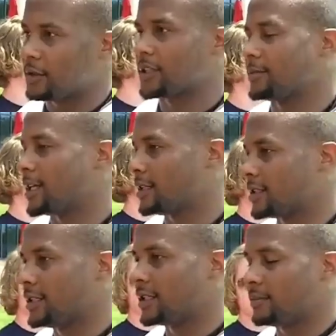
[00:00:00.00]
it worked,
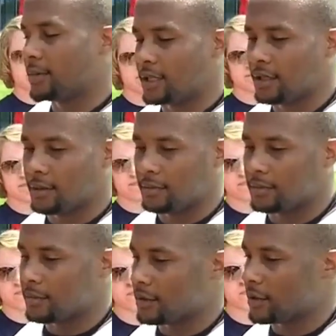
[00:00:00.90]
sometimes it didn't, but
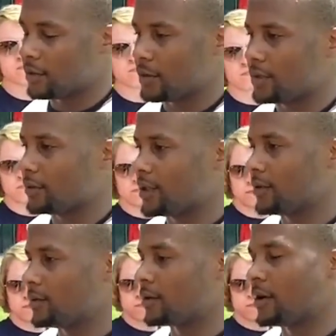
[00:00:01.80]
you know,
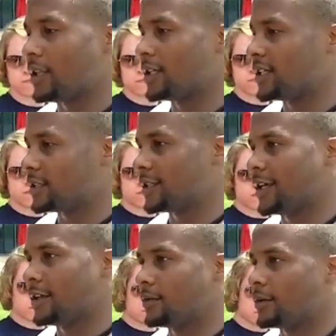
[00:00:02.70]
we're all in it
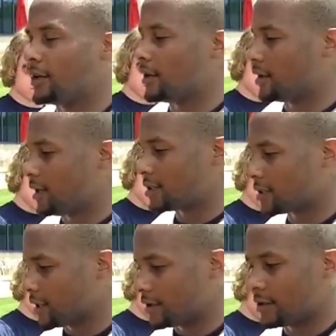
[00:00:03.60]
together. We all
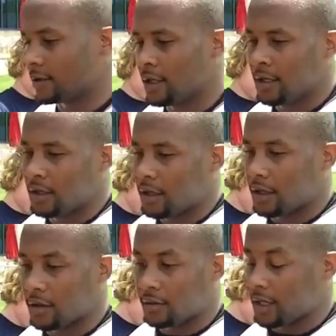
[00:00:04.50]
lost together,
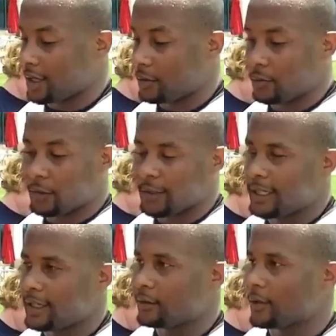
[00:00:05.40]
and then when we
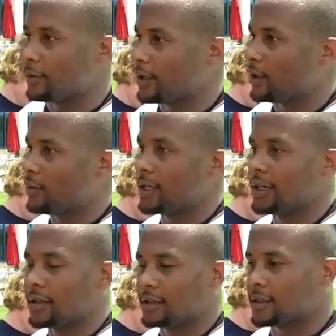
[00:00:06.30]
did win, we all won
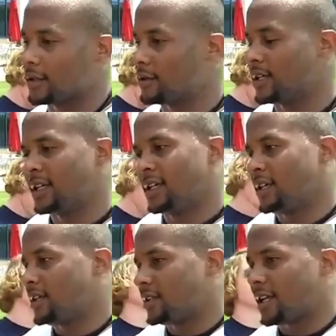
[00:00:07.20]
together. So
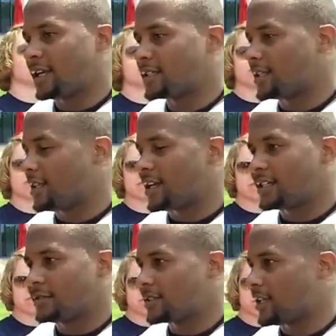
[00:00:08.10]
like I said,
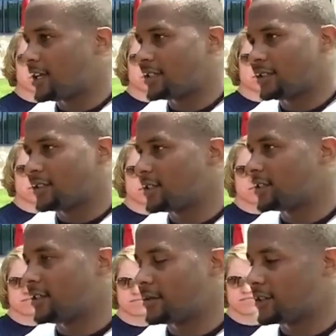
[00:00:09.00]
last year was last year. This
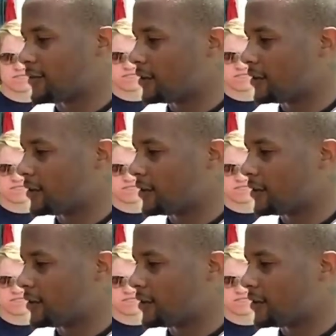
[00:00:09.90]
year I'm just